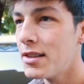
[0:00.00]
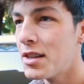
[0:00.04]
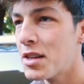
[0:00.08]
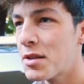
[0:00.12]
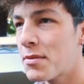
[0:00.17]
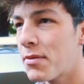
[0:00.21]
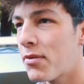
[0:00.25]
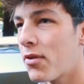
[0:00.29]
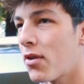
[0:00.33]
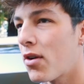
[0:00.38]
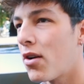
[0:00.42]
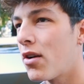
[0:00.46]
Just
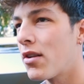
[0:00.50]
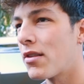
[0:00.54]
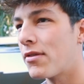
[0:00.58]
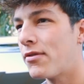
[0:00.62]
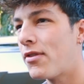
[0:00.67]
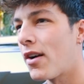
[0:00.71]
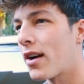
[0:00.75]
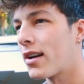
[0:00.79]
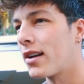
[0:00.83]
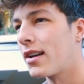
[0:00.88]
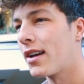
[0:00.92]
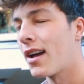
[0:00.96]
before all
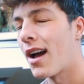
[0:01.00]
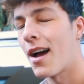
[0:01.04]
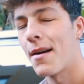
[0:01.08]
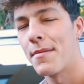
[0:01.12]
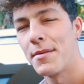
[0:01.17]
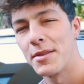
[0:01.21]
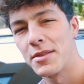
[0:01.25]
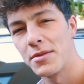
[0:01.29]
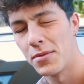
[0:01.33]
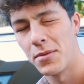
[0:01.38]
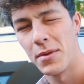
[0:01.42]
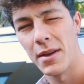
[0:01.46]
the
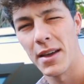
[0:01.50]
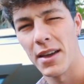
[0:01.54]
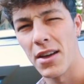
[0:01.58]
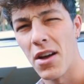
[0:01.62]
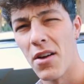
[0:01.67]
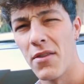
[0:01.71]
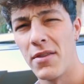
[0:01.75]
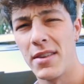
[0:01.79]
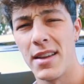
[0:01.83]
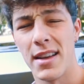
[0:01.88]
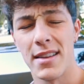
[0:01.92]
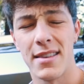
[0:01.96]
comments, we get
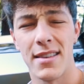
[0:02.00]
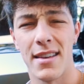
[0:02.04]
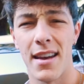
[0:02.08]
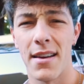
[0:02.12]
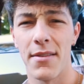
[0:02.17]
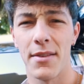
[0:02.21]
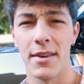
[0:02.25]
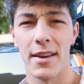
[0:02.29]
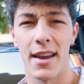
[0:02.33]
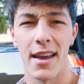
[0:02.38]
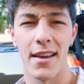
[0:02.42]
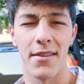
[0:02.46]
COVID tested
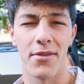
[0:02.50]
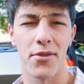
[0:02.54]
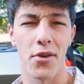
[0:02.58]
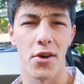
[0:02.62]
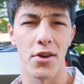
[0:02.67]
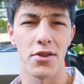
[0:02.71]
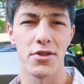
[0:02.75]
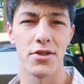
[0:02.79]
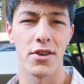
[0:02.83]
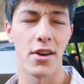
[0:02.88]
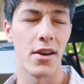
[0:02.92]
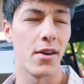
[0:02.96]
every day for
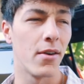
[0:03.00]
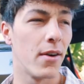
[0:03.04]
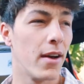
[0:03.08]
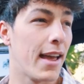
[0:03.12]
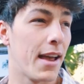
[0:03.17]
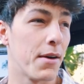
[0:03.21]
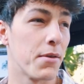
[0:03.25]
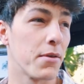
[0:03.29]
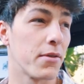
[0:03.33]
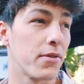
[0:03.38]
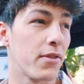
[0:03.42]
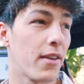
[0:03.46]
our show,
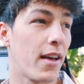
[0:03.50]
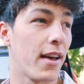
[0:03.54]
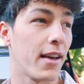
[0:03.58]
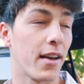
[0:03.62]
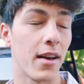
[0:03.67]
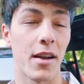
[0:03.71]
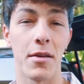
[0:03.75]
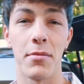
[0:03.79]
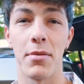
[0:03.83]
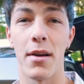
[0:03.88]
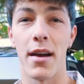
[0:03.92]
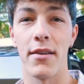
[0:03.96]
and we're flying
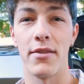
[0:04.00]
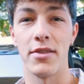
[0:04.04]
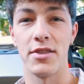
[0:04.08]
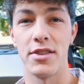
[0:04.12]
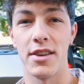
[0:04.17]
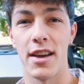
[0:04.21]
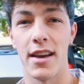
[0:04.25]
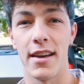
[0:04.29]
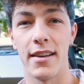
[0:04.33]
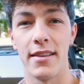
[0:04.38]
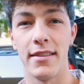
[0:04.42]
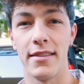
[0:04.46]
on a private
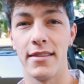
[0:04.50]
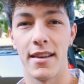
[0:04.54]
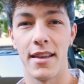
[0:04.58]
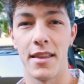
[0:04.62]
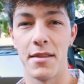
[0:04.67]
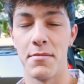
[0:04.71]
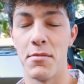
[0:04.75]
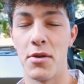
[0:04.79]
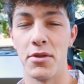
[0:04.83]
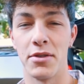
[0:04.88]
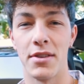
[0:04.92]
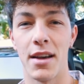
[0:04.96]
jet in
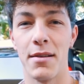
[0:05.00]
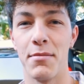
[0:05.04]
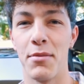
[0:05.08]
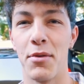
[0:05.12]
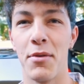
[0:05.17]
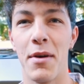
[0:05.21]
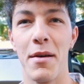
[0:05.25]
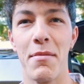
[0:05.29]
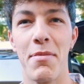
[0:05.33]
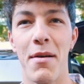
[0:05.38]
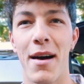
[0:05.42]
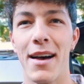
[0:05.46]
the most humble
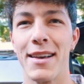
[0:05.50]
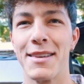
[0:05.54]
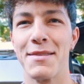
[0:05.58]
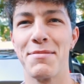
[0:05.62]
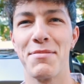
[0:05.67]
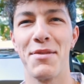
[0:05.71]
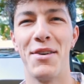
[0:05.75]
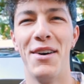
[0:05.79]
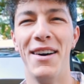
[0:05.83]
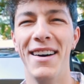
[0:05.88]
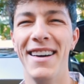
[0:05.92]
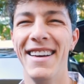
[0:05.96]
way
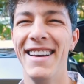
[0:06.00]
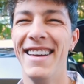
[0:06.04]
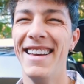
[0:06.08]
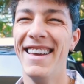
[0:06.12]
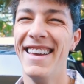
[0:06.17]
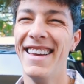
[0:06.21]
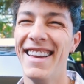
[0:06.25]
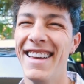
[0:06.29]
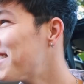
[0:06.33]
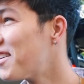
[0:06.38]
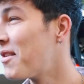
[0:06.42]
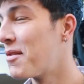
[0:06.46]
possible.
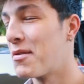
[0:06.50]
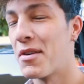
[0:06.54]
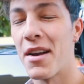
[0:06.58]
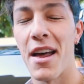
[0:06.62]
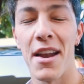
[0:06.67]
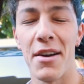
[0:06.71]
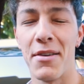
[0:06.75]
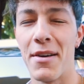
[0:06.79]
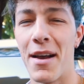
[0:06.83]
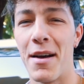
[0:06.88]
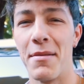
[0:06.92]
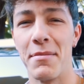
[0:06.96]
So we're
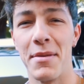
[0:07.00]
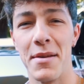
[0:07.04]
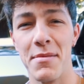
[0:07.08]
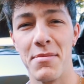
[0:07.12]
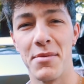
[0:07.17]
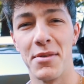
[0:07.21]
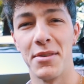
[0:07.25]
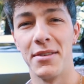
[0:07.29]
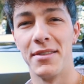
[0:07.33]
not around people.